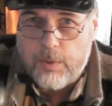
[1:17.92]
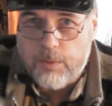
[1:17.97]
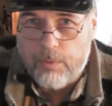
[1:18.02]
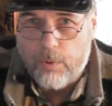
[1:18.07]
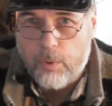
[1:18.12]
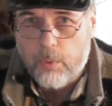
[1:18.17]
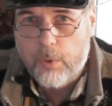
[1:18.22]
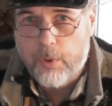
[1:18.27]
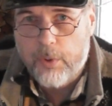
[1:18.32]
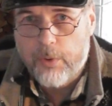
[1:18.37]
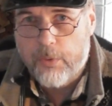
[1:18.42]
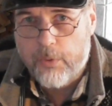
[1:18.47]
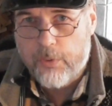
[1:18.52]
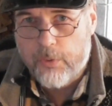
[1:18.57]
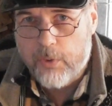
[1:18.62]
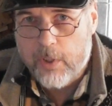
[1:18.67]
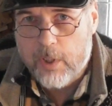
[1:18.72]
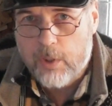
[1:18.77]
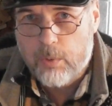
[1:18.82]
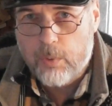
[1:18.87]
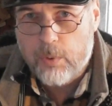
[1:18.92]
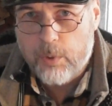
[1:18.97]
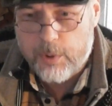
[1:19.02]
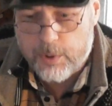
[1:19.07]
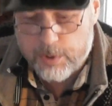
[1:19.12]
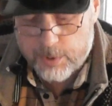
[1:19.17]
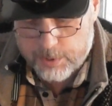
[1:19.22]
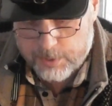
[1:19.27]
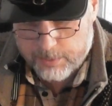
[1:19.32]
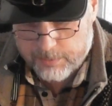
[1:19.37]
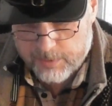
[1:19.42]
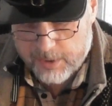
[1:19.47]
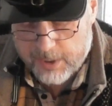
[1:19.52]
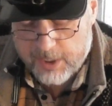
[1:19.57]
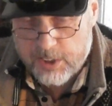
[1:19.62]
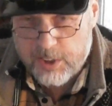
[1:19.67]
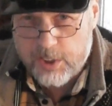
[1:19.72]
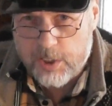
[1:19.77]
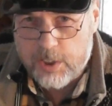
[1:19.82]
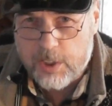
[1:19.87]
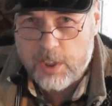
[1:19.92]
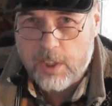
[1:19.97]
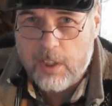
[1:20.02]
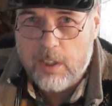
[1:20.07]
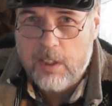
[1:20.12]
4 3/4 of an inch.